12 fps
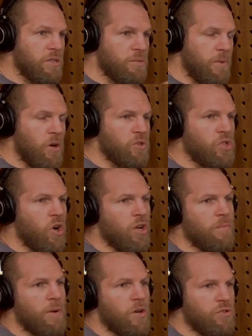exposed
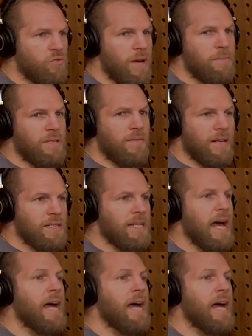collarbones, ribs, and everything